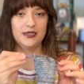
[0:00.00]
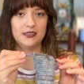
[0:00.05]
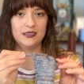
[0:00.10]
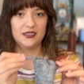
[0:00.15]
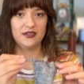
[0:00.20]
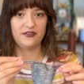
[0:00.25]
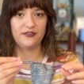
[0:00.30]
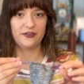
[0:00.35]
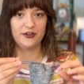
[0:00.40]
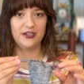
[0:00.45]

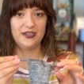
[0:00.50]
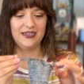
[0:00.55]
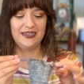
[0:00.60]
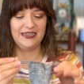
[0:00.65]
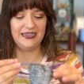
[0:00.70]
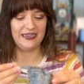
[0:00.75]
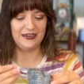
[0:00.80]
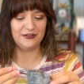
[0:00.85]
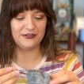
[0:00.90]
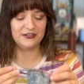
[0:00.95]
different
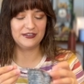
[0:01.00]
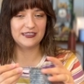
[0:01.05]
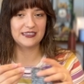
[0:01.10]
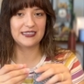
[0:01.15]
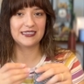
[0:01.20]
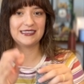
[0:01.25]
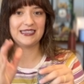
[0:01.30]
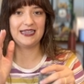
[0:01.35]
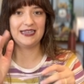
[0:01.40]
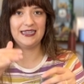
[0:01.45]
needles
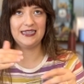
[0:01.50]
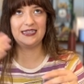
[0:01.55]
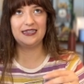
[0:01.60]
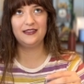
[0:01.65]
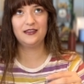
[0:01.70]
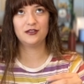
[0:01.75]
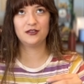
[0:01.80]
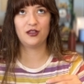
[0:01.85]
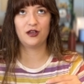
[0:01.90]
because I needed the